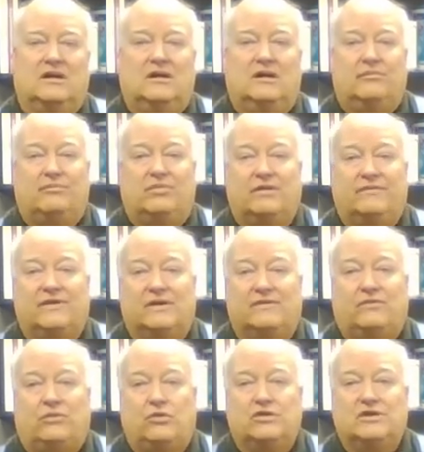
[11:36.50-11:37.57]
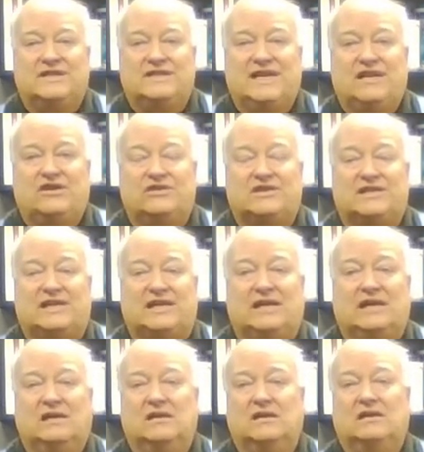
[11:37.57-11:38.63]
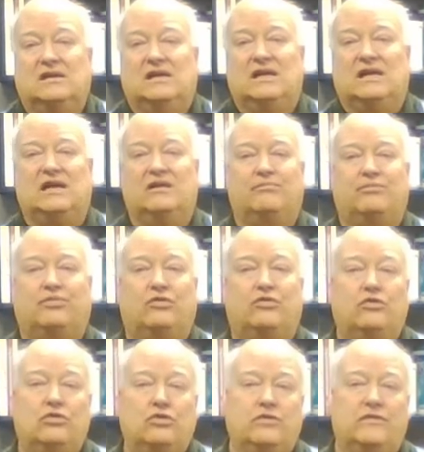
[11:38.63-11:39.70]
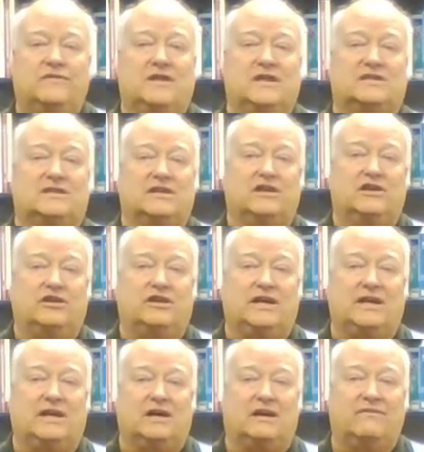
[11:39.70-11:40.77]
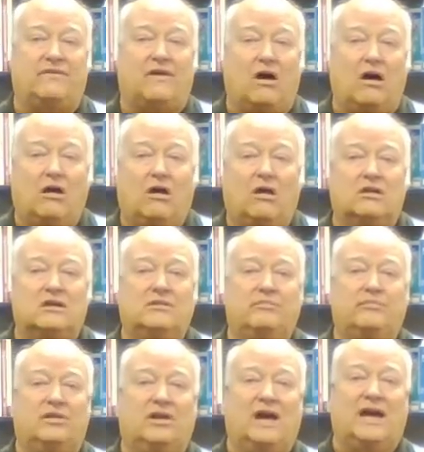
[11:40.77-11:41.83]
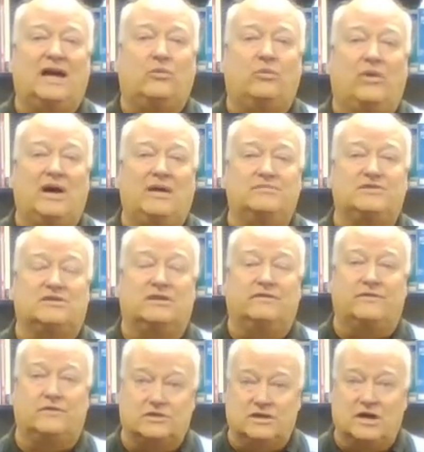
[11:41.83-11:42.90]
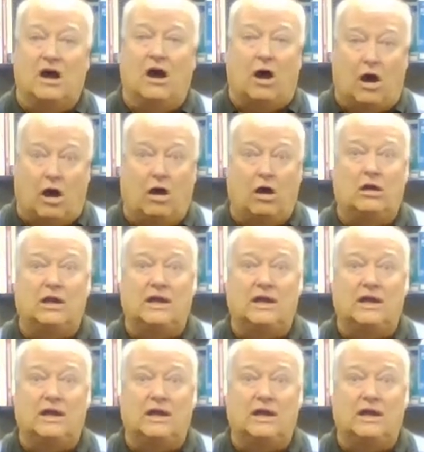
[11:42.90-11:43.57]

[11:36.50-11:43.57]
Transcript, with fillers: Perfect forward secrecy improve the security of all compliant web servers all at